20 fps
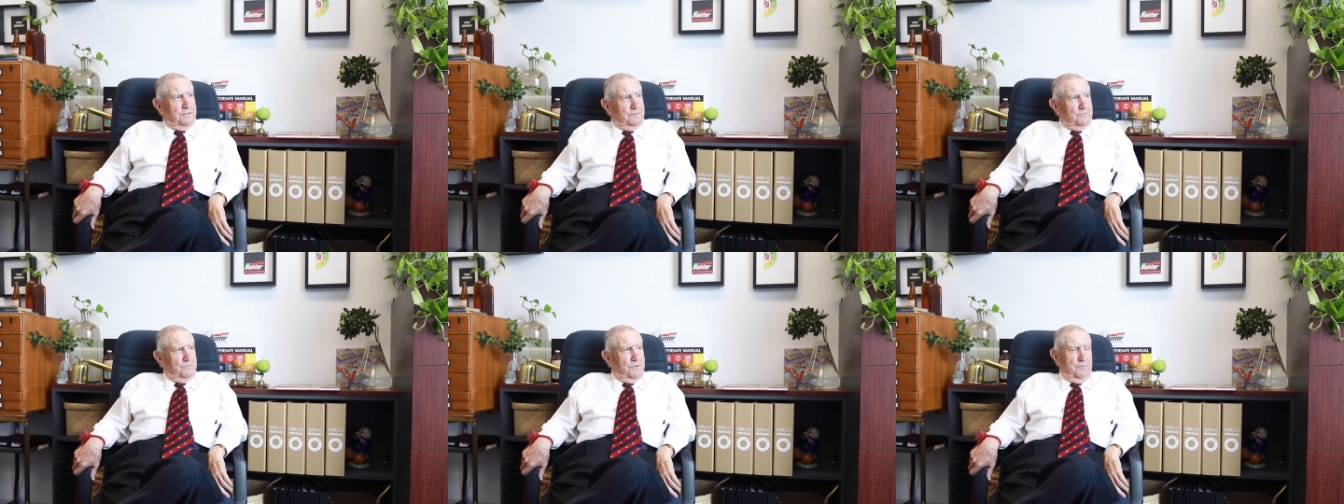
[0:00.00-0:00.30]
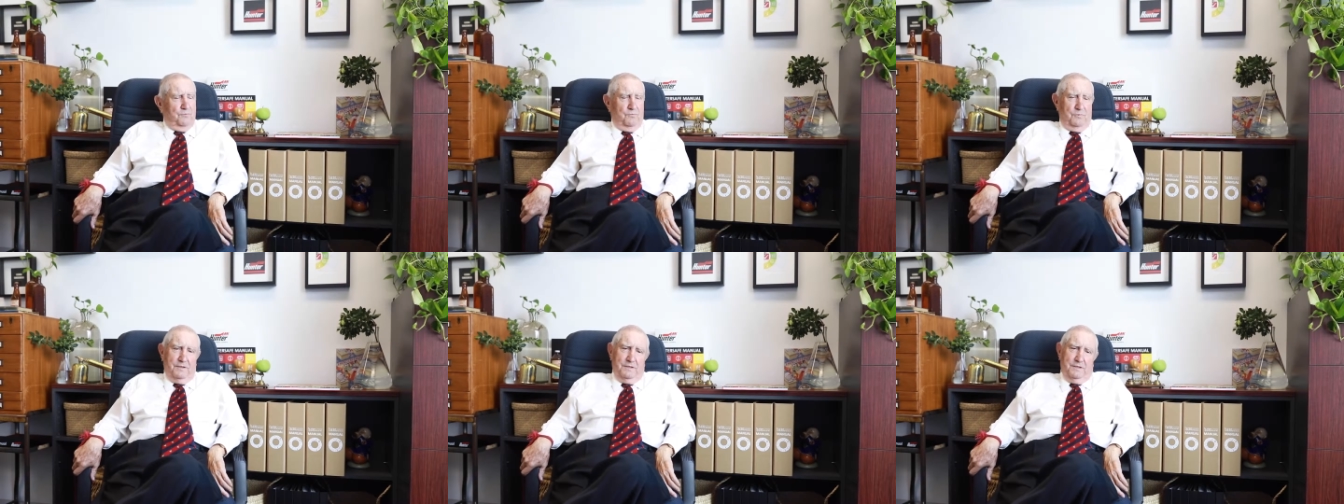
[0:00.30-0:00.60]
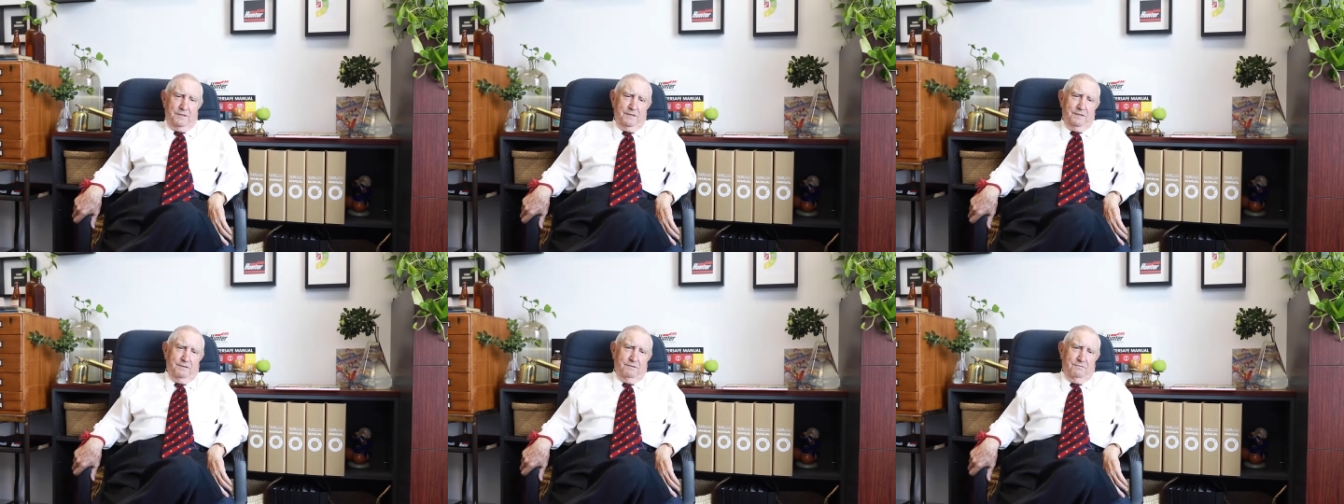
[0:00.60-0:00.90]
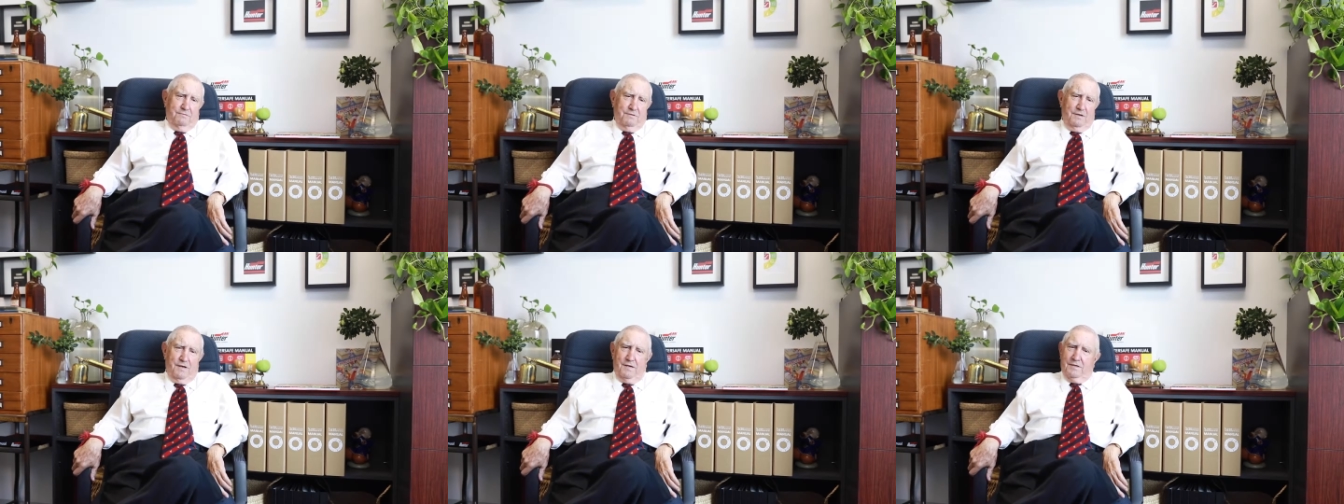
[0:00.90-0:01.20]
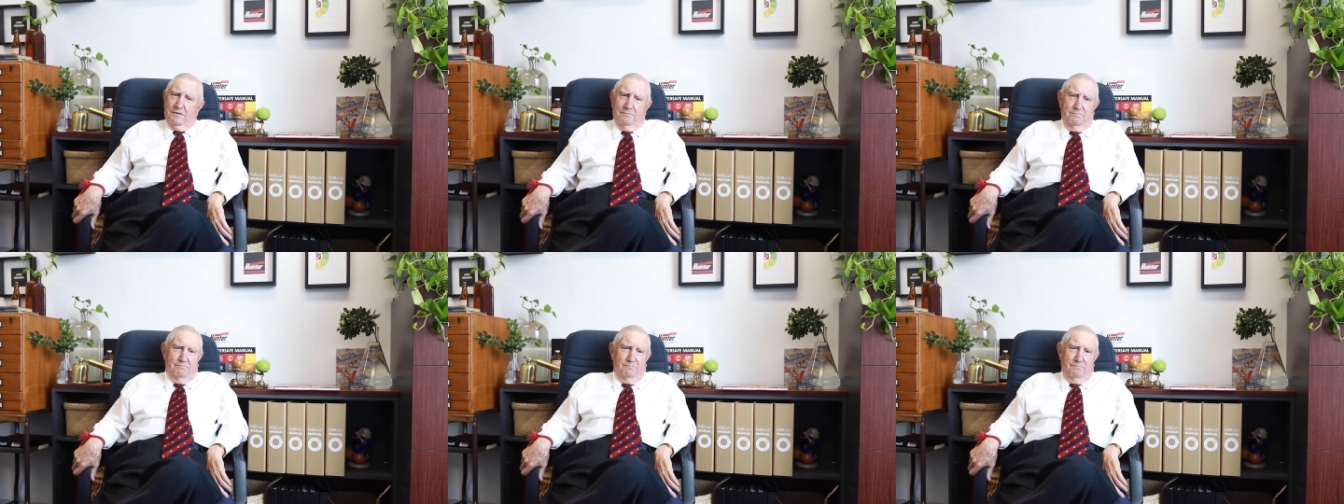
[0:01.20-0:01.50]
what we did.
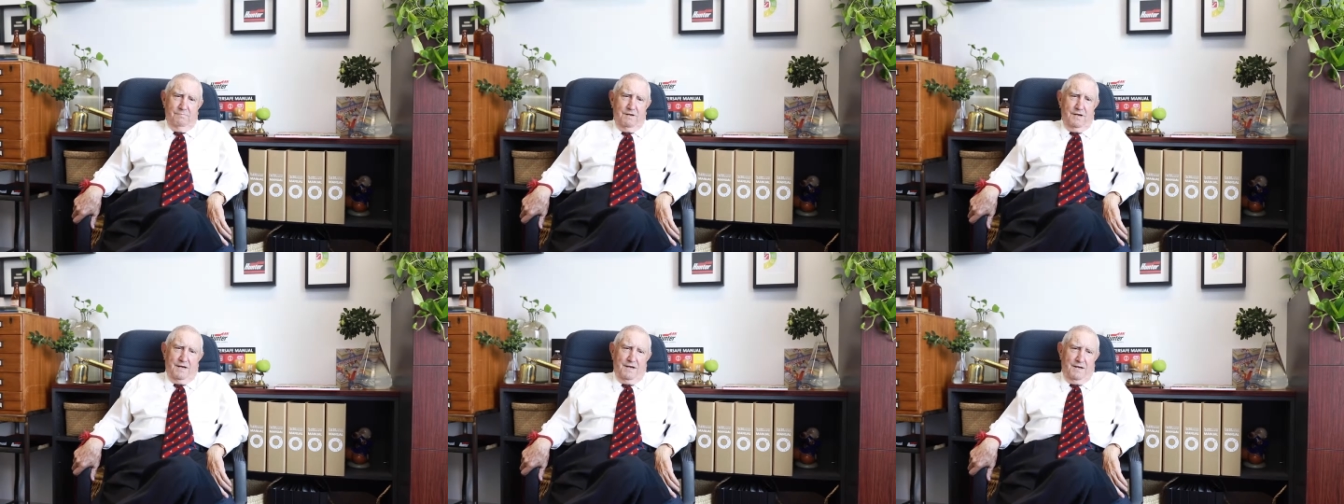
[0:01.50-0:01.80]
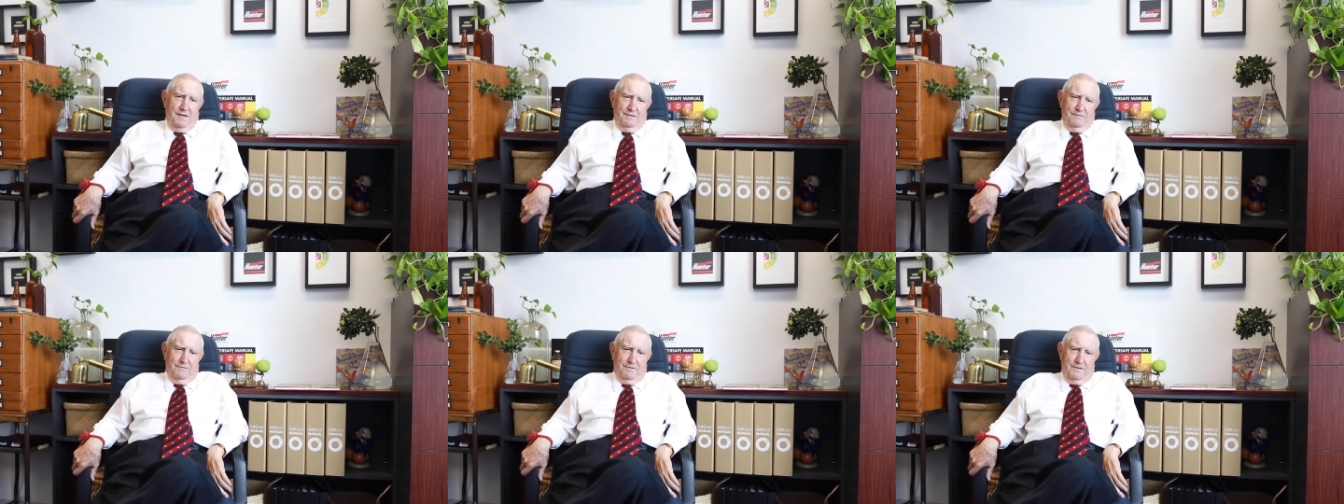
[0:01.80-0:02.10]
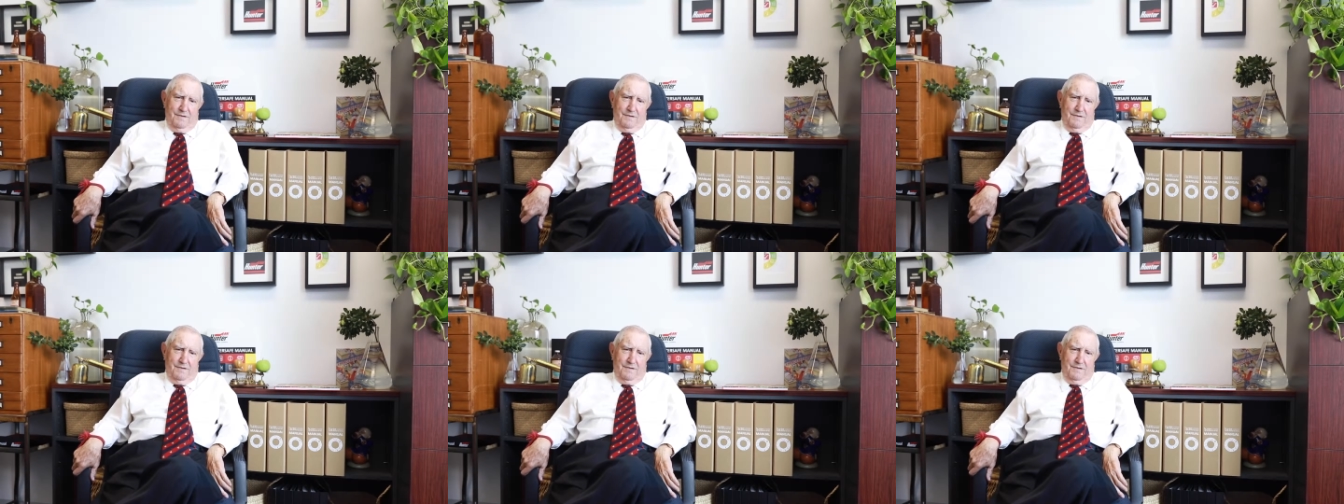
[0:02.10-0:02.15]
So, uh,